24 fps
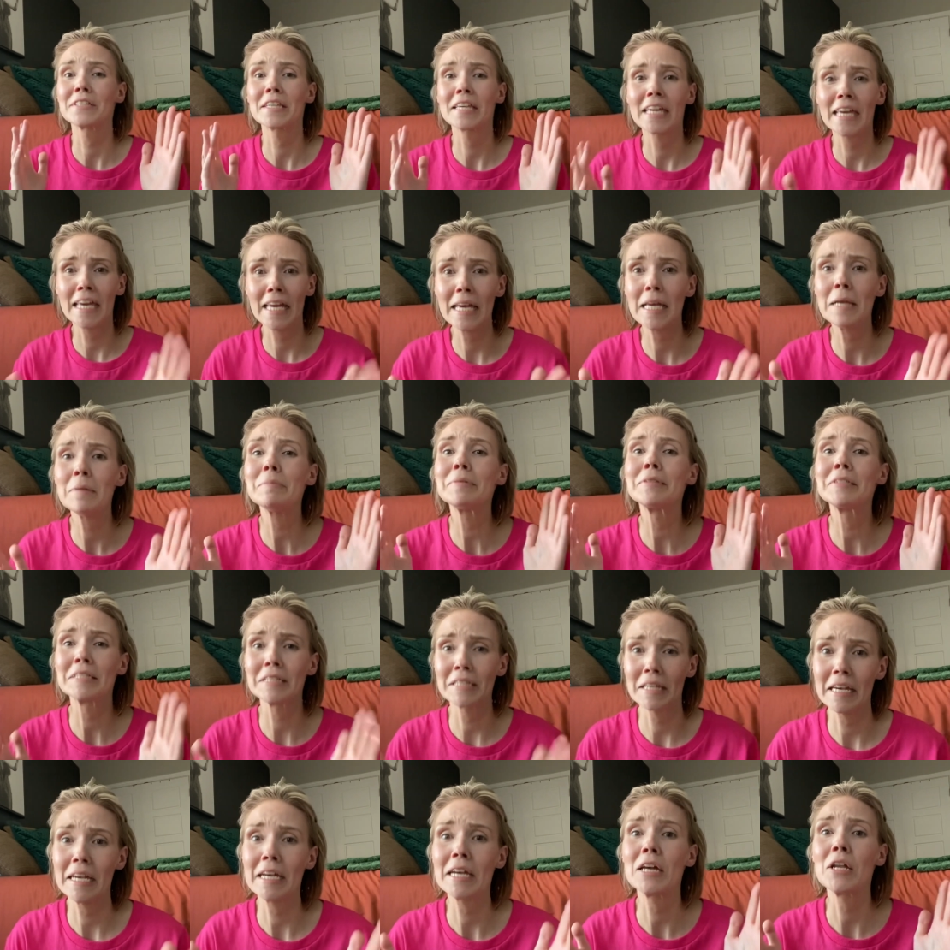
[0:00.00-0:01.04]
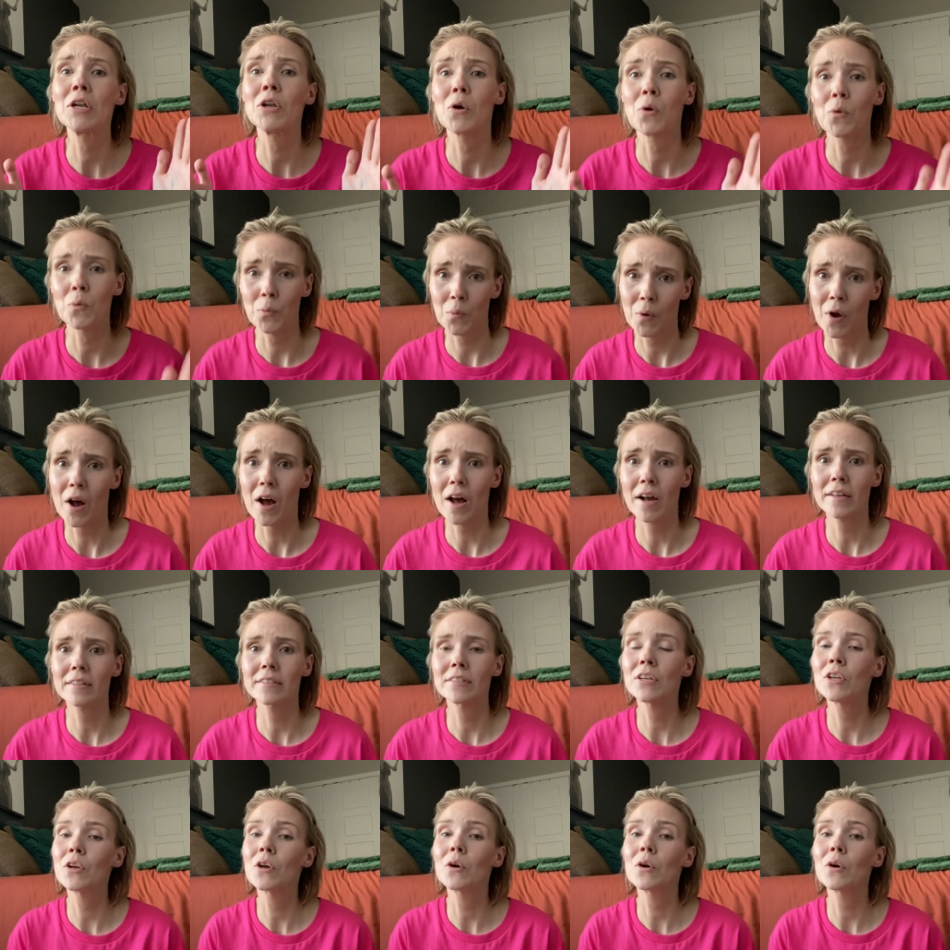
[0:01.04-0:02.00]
keep slinging rocks.